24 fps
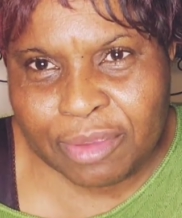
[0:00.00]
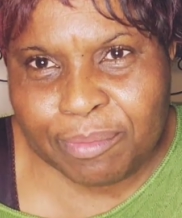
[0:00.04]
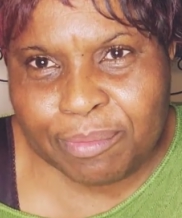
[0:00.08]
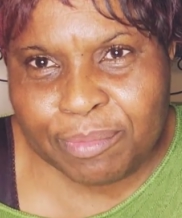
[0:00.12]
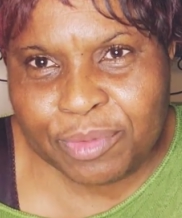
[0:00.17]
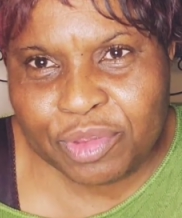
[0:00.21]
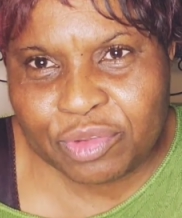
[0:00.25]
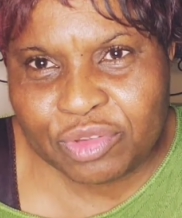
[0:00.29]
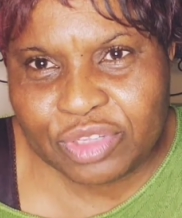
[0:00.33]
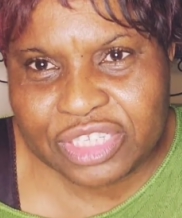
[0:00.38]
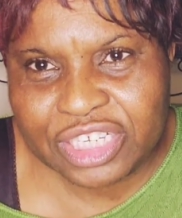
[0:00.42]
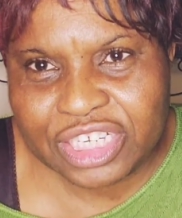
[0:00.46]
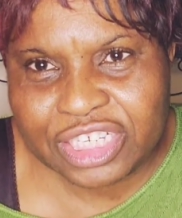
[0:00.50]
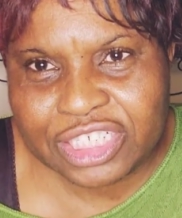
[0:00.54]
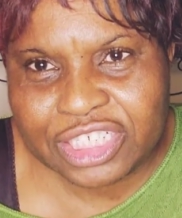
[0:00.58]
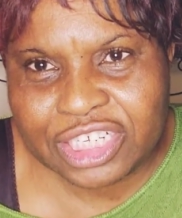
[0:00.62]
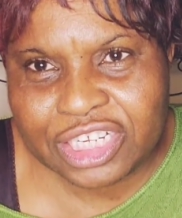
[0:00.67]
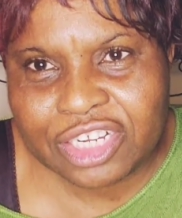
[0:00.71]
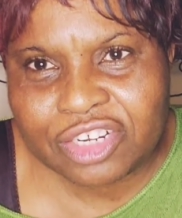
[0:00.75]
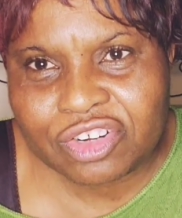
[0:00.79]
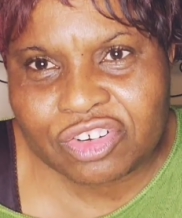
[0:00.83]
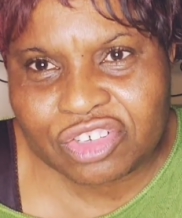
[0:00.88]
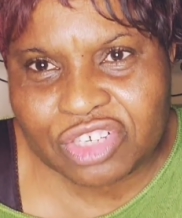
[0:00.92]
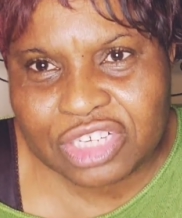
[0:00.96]
building
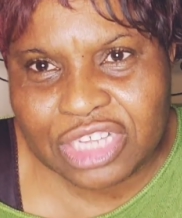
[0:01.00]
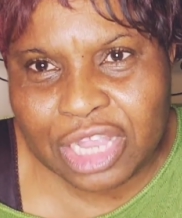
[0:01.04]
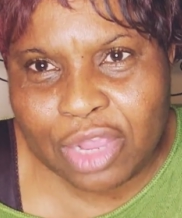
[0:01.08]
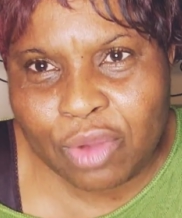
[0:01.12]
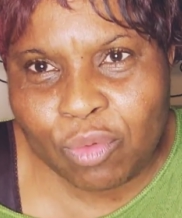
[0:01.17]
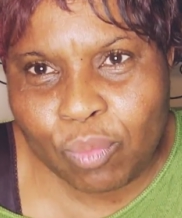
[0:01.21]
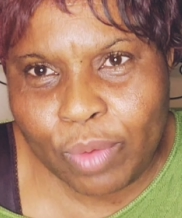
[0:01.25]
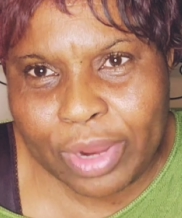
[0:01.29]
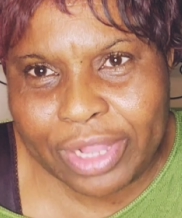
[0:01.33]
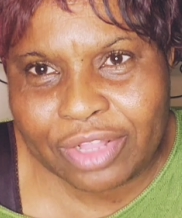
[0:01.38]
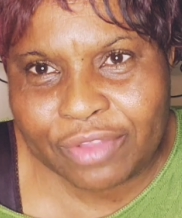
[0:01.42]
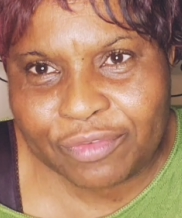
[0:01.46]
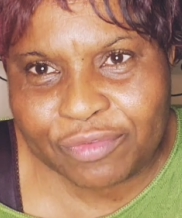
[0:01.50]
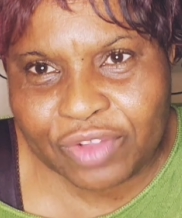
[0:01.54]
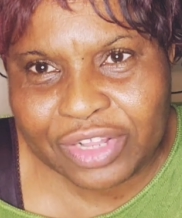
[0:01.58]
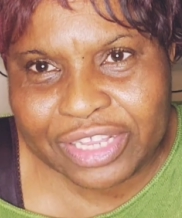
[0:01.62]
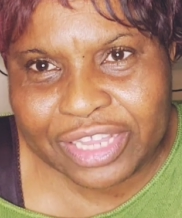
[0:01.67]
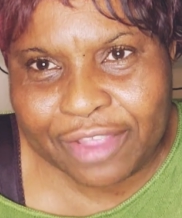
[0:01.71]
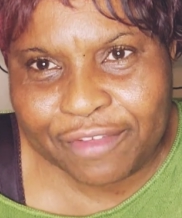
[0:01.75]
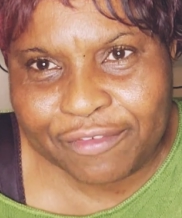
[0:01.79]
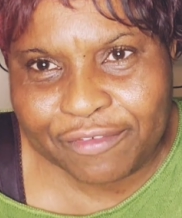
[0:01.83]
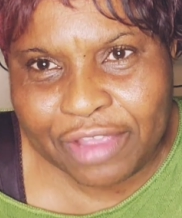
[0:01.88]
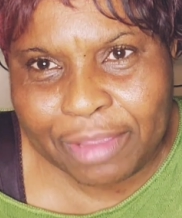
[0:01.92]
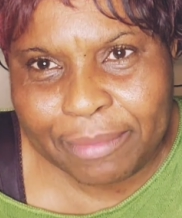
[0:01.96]
generational wealth for
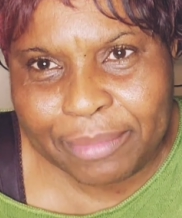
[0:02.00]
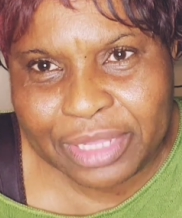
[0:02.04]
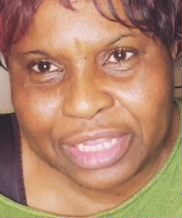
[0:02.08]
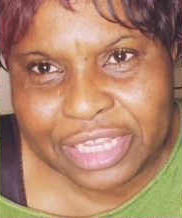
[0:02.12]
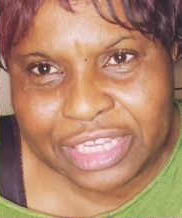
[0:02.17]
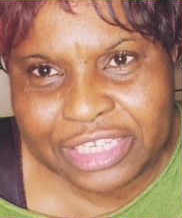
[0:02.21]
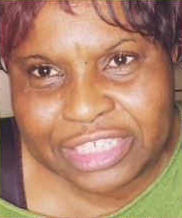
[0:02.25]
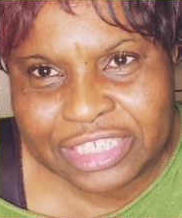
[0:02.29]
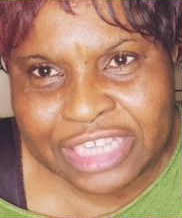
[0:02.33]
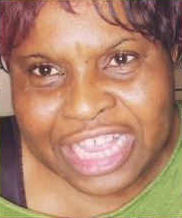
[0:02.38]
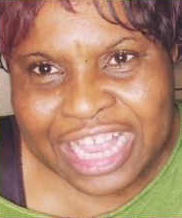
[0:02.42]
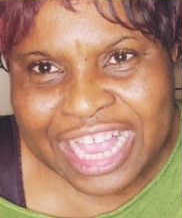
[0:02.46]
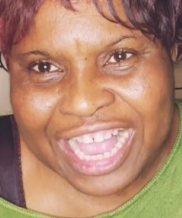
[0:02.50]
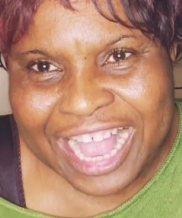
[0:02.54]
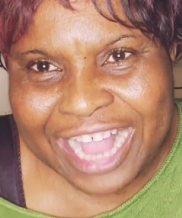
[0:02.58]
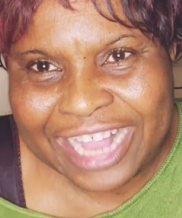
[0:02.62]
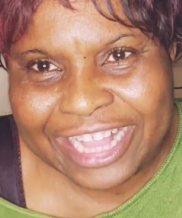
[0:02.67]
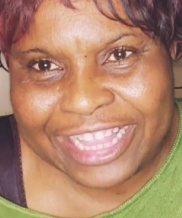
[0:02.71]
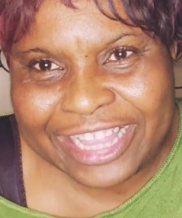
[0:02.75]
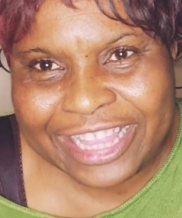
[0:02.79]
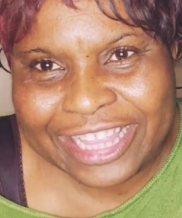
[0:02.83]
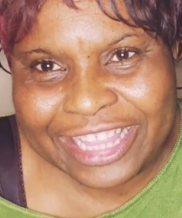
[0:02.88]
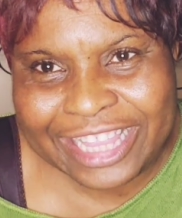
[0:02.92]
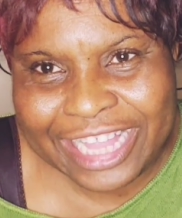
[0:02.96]
their families
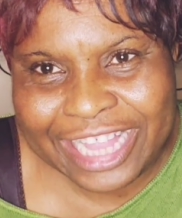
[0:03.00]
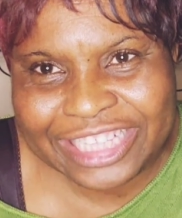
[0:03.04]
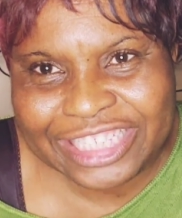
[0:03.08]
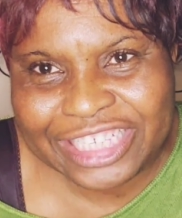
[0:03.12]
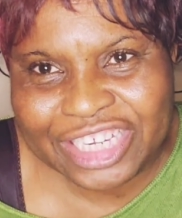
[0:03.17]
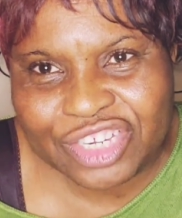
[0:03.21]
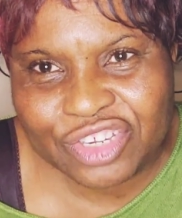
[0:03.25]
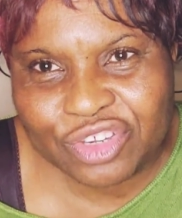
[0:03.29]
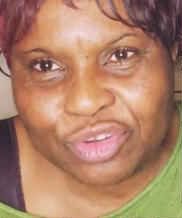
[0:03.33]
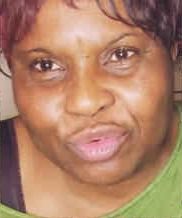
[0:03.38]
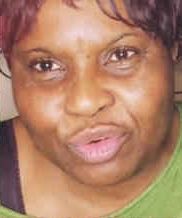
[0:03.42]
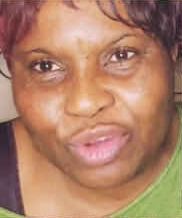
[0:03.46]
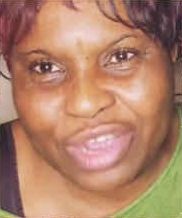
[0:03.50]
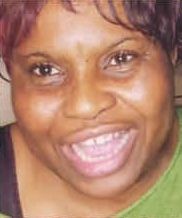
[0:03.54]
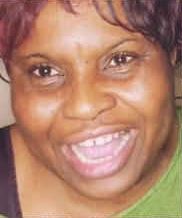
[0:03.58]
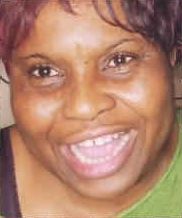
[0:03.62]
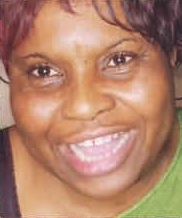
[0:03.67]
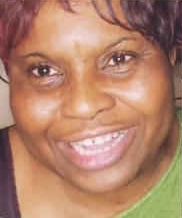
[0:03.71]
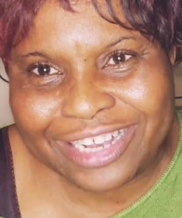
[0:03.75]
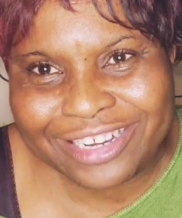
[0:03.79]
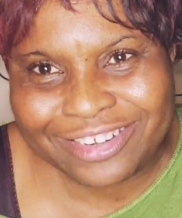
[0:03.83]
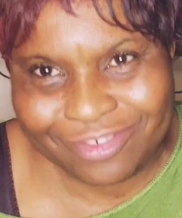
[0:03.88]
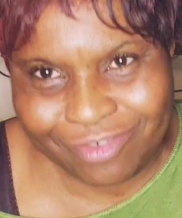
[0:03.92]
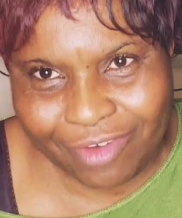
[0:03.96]
and letting you
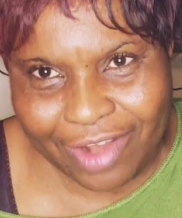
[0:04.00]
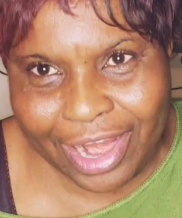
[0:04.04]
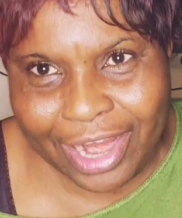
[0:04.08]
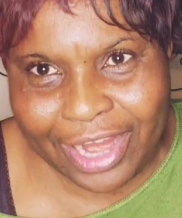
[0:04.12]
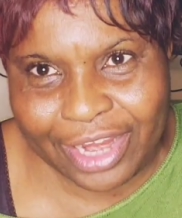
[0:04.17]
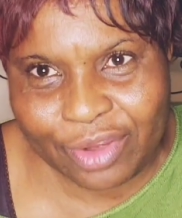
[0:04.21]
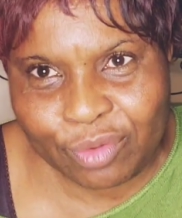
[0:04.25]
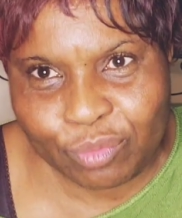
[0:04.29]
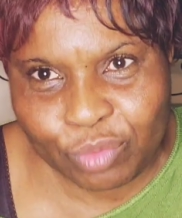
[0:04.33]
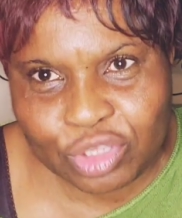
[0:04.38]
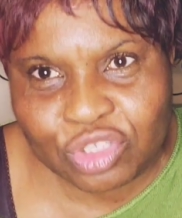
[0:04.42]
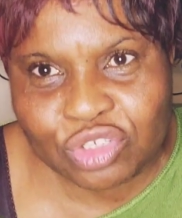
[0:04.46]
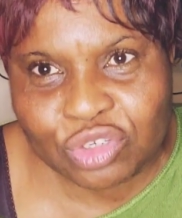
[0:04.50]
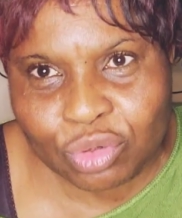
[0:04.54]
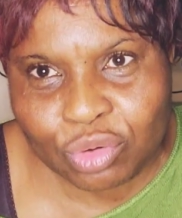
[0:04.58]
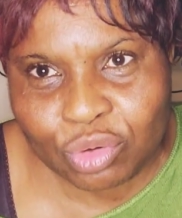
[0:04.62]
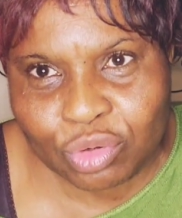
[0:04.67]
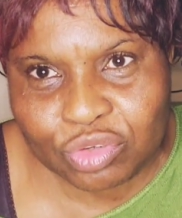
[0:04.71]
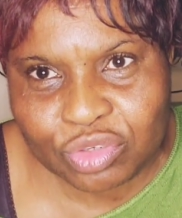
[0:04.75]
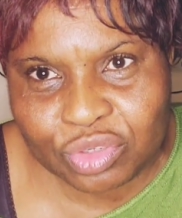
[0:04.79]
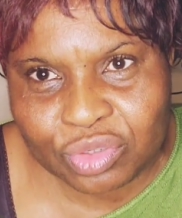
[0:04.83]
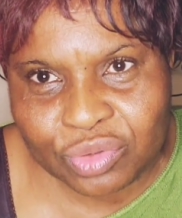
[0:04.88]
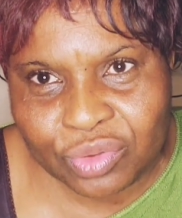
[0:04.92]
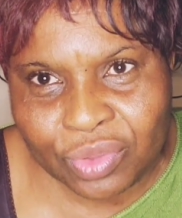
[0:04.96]
hang dry with
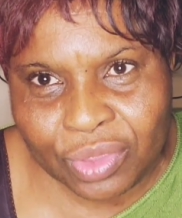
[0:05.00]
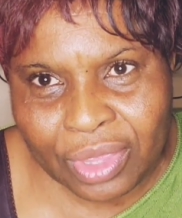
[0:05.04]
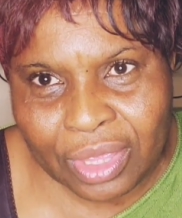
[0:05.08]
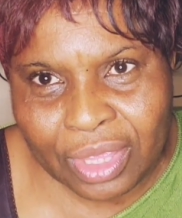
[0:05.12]
yours.